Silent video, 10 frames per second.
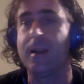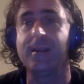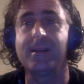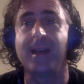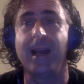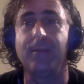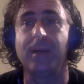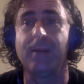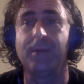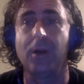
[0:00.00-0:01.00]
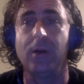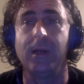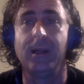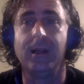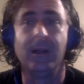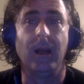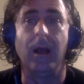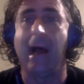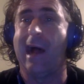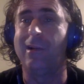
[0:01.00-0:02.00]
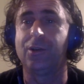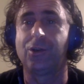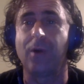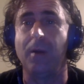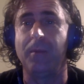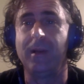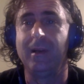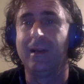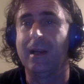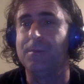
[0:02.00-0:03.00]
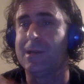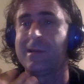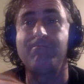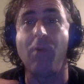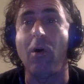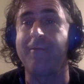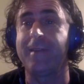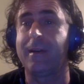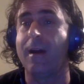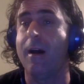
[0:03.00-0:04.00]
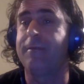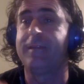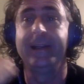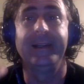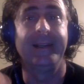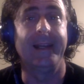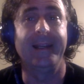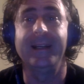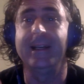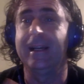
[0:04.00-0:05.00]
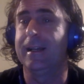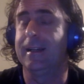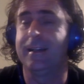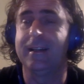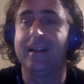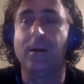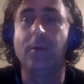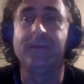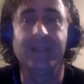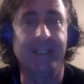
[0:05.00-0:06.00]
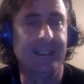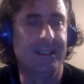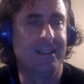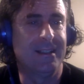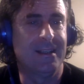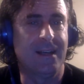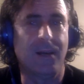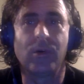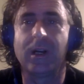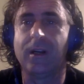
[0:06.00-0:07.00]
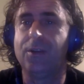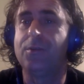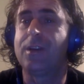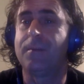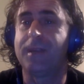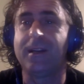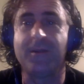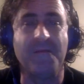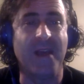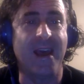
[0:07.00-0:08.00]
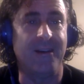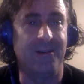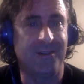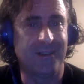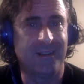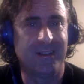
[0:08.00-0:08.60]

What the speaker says: on the side, but I'm going a la Trump. I'm just off the cuff, and hopefully we're going to do something here that matters.